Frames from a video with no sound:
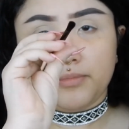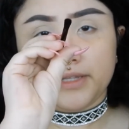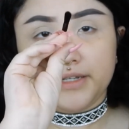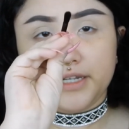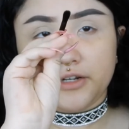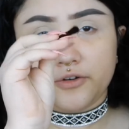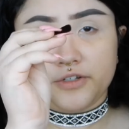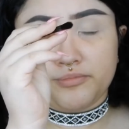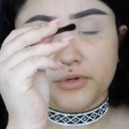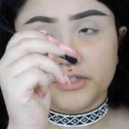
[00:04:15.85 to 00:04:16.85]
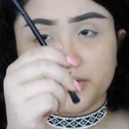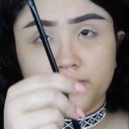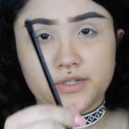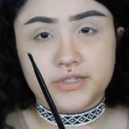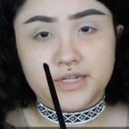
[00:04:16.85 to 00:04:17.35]
blending crease brush
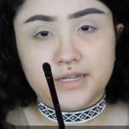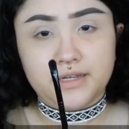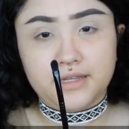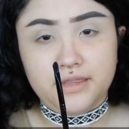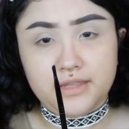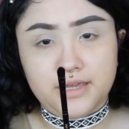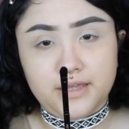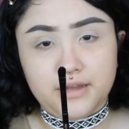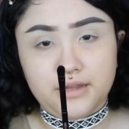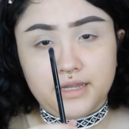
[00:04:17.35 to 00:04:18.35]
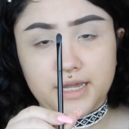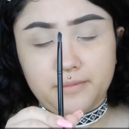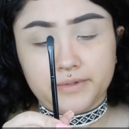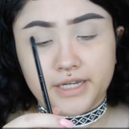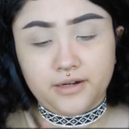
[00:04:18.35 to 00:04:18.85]
on one side and then an
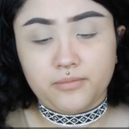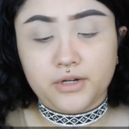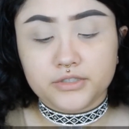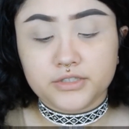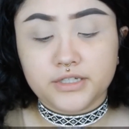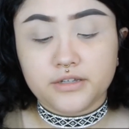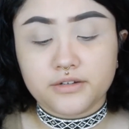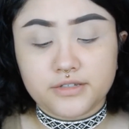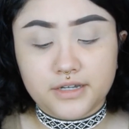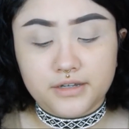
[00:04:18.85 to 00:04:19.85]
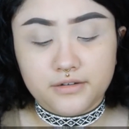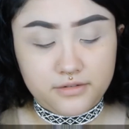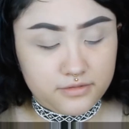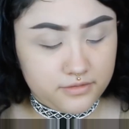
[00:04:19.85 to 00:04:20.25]
applicator brush on the other side.